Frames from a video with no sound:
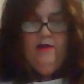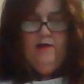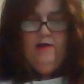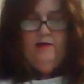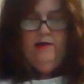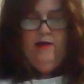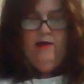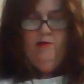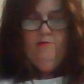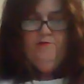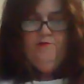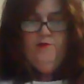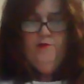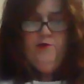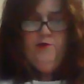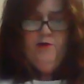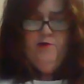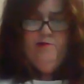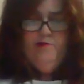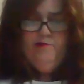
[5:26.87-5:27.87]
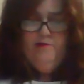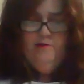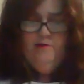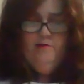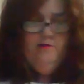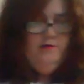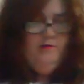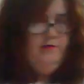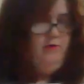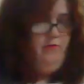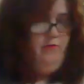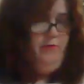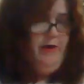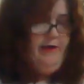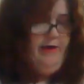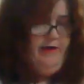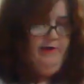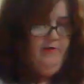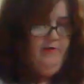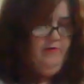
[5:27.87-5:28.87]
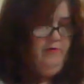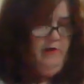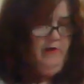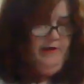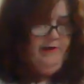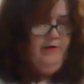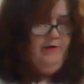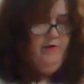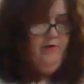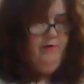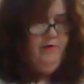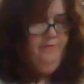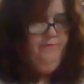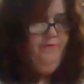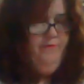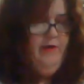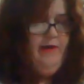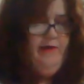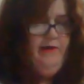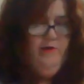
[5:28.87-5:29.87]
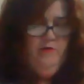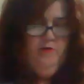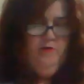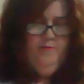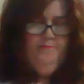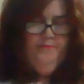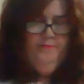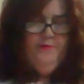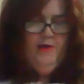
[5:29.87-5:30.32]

Now, if you're using your regular